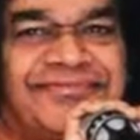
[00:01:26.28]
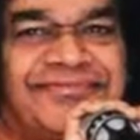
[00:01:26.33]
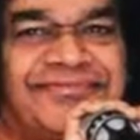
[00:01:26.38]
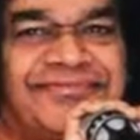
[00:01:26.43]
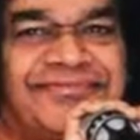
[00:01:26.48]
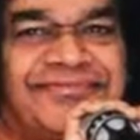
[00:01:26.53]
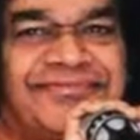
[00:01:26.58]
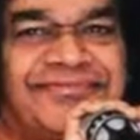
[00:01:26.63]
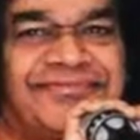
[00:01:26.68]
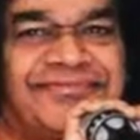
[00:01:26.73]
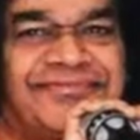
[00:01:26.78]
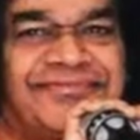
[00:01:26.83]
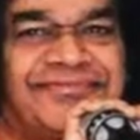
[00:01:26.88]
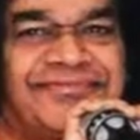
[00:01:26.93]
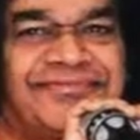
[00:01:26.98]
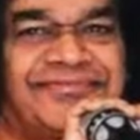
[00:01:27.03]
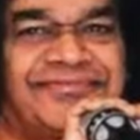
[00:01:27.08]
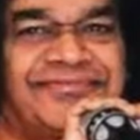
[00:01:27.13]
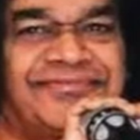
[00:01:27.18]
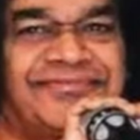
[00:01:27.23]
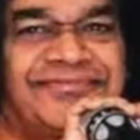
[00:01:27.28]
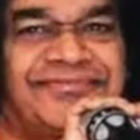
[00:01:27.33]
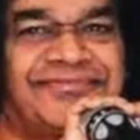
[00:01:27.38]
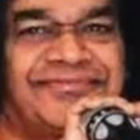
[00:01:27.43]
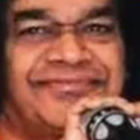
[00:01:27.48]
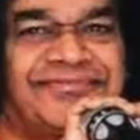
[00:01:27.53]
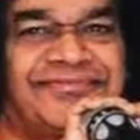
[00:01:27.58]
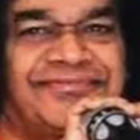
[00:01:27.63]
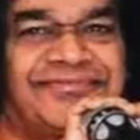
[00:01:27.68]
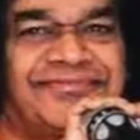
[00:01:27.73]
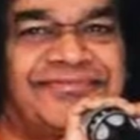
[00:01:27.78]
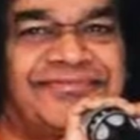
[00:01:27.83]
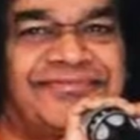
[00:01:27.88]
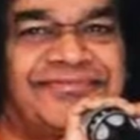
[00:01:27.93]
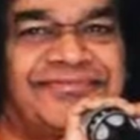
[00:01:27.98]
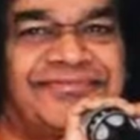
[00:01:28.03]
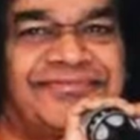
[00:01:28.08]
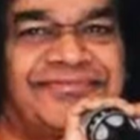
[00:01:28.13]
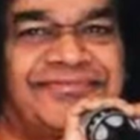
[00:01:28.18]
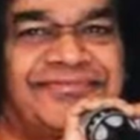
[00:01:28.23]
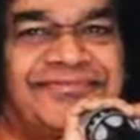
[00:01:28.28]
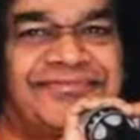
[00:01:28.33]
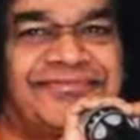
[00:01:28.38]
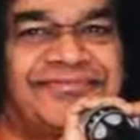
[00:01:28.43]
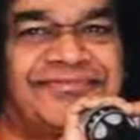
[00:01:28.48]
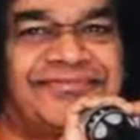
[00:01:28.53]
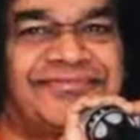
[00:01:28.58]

(no one is talking)